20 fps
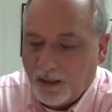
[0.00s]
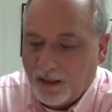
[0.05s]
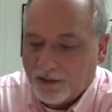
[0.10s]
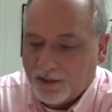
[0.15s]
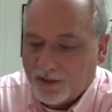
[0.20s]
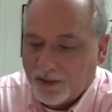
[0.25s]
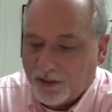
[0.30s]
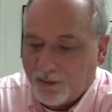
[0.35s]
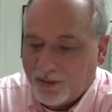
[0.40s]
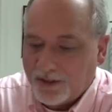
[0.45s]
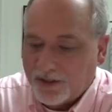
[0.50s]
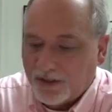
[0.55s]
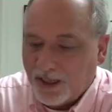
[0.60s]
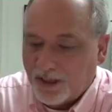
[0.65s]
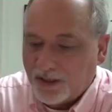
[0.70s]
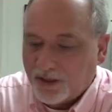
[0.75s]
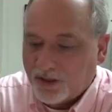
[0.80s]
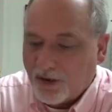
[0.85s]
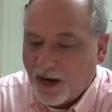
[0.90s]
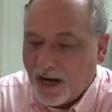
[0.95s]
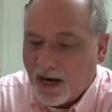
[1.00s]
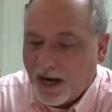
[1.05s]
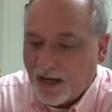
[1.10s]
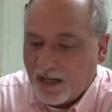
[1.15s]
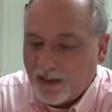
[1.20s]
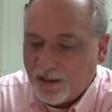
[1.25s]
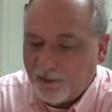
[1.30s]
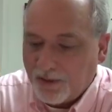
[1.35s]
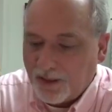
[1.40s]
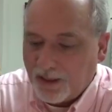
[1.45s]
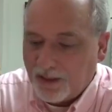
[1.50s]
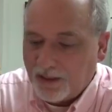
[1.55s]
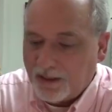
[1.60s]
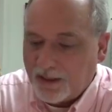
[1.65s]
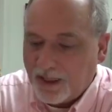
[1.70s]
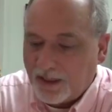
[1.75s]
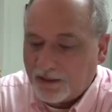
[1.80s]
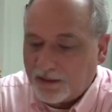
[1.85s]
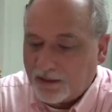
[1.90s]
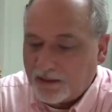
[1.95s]
And so we say try, and then we
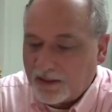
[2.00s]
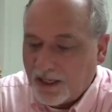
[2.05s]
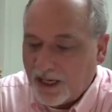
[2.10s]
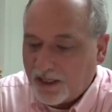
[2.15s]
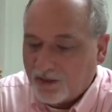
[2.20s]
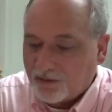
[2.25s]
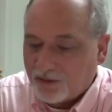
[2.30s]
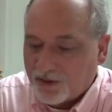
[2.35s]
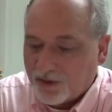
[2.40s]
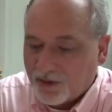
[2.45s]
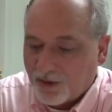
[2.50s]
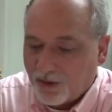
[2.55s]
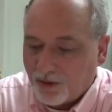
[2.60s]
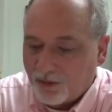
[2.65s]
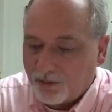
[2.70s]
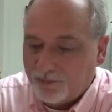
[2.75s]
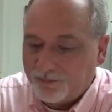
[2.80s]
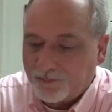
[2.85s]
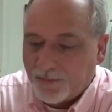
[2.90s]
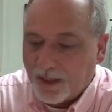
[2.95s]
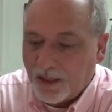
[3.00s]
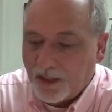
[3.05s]
indent the dangerous code,